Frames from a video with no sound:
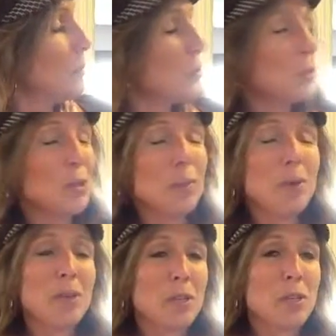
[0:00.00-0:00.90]
2
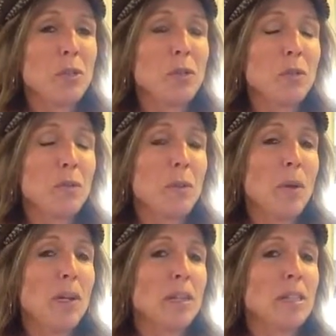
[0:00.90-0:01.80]
professional football
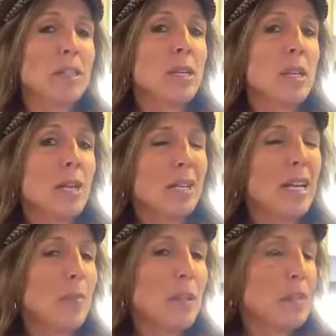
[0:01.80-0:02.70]
athletes and
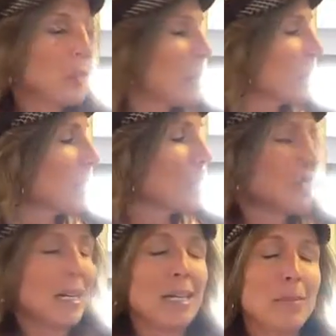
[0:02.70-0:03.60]
kind of matched them up side
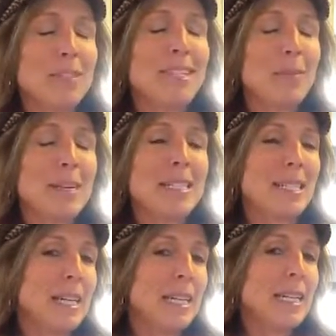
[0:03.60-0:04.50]
by
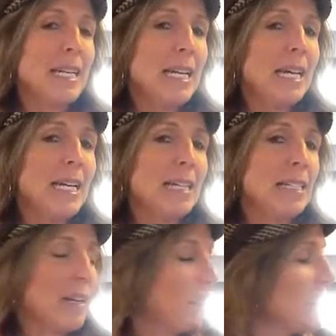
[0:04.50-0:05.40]
side and
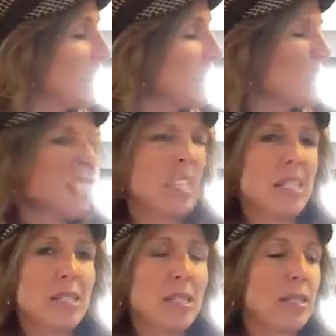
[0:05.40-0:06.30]
have given you
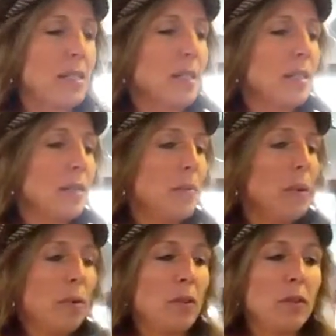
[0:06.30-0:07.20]
statistics on
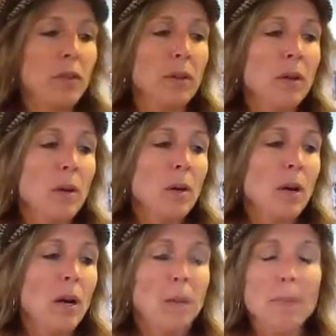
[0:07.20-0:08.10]
both of the
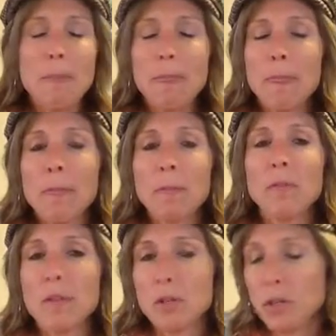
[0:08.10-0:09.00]

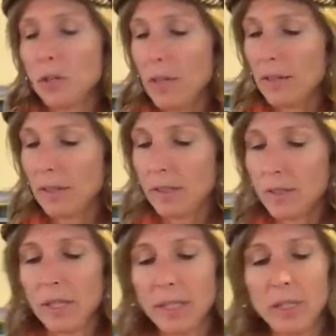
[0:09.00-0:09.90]
professional athletes
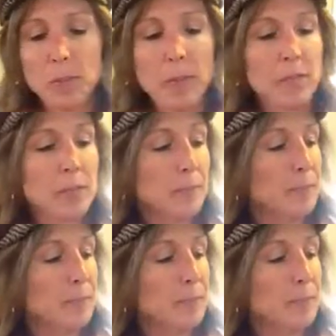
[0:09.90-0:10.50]
on each page.